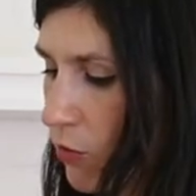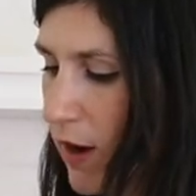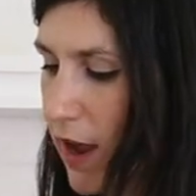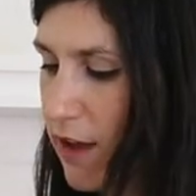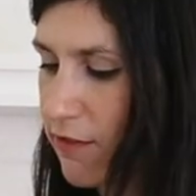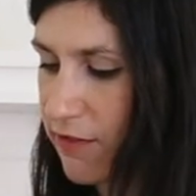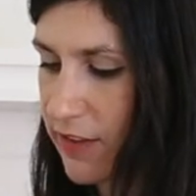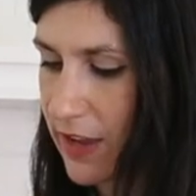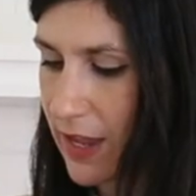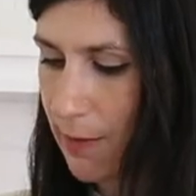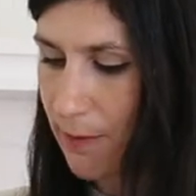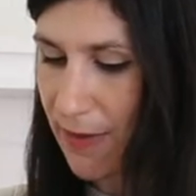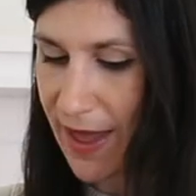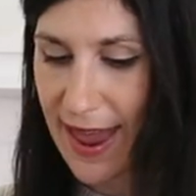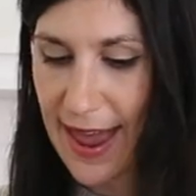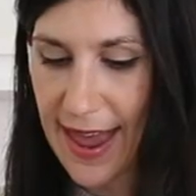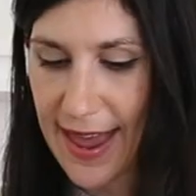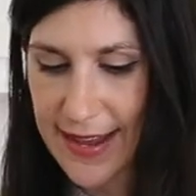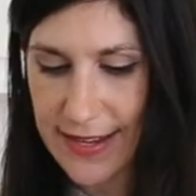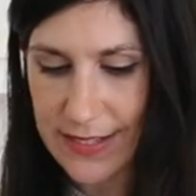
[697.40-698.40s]
raffia
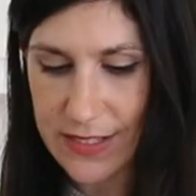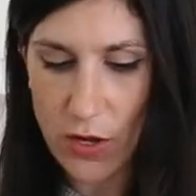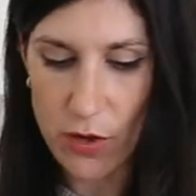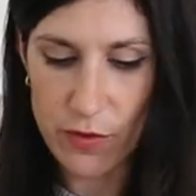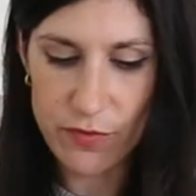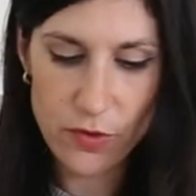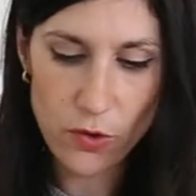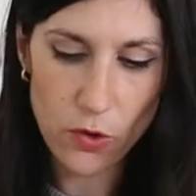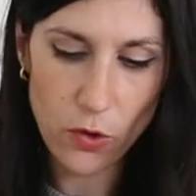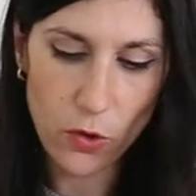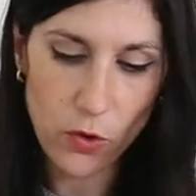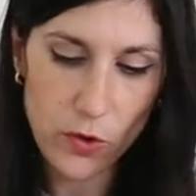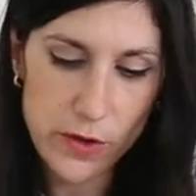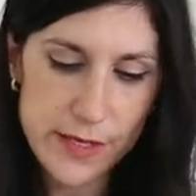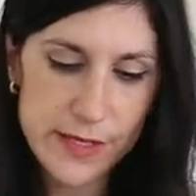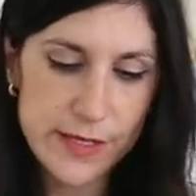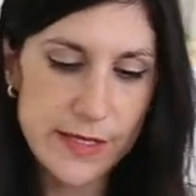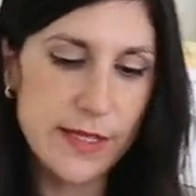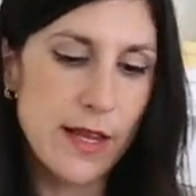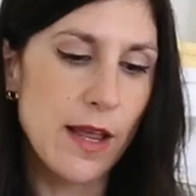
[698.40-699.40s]
bags, of
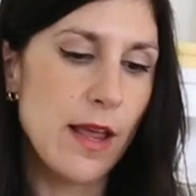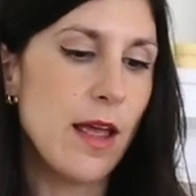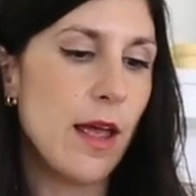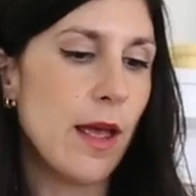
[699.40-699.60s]
course.